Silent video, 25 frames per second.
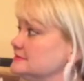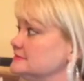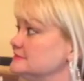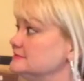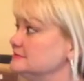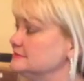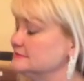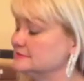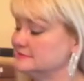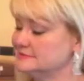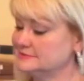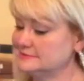
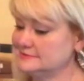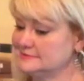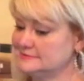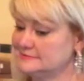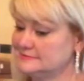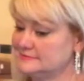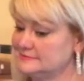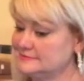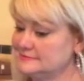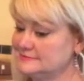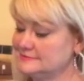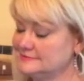
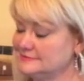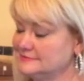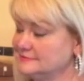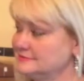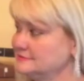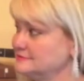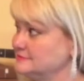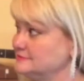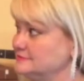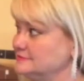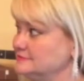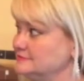
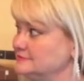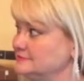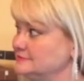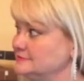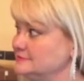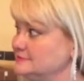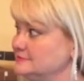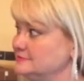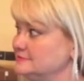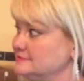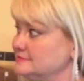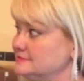
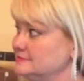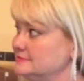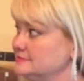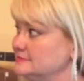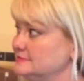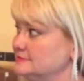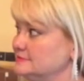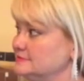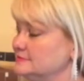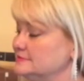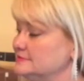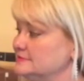
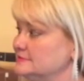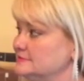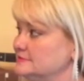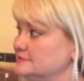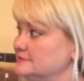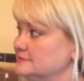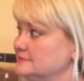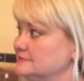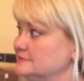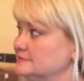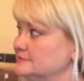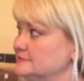
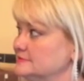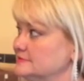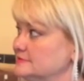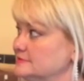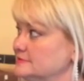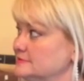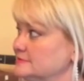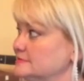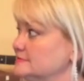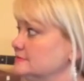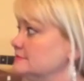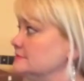
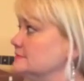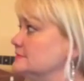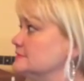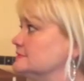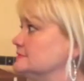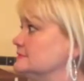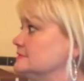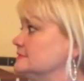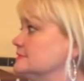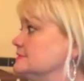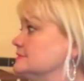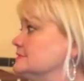
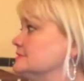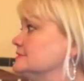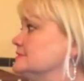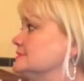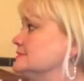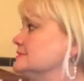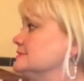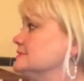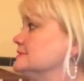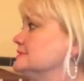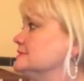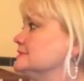
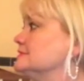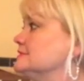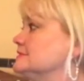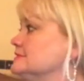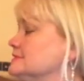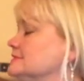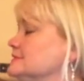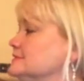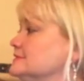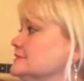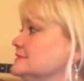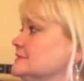
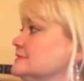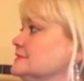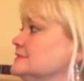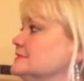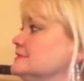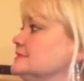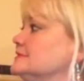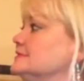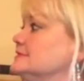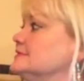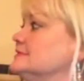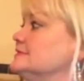
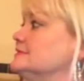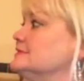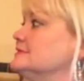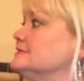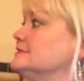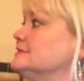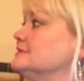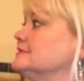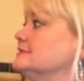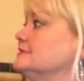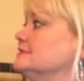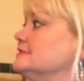
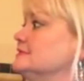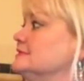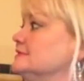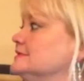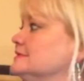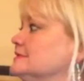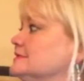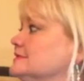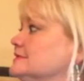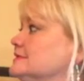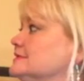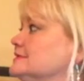
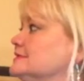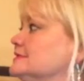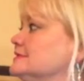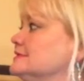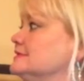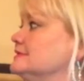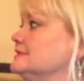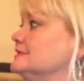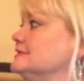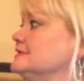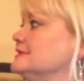The person shown says nothing.